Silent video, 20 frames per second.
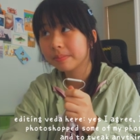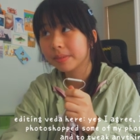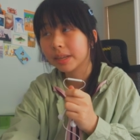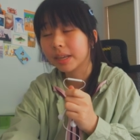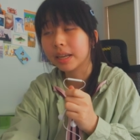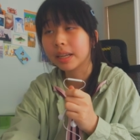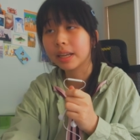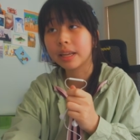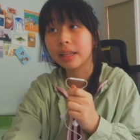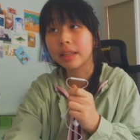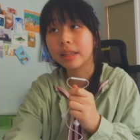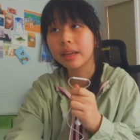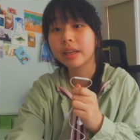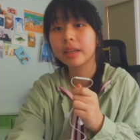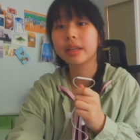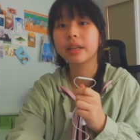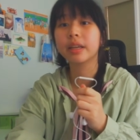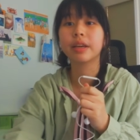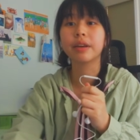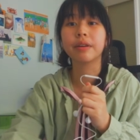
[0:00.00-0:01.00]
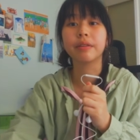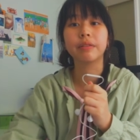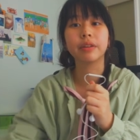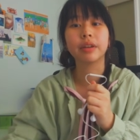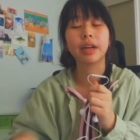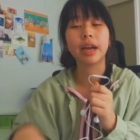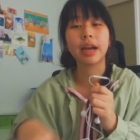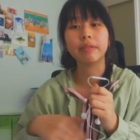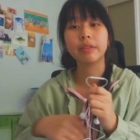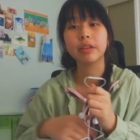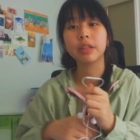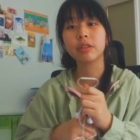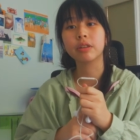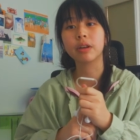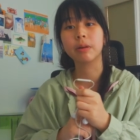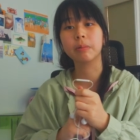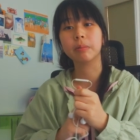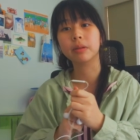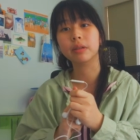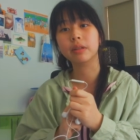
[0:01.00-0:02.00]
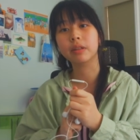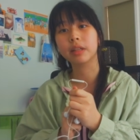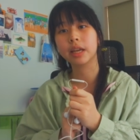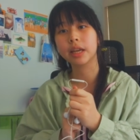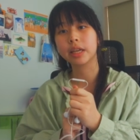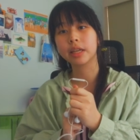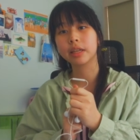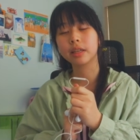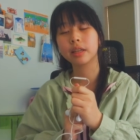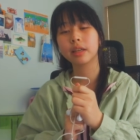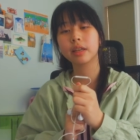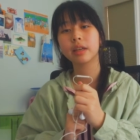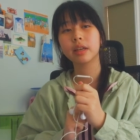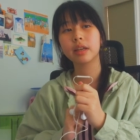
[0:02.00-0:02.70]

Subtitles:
And I think if you're having trouble like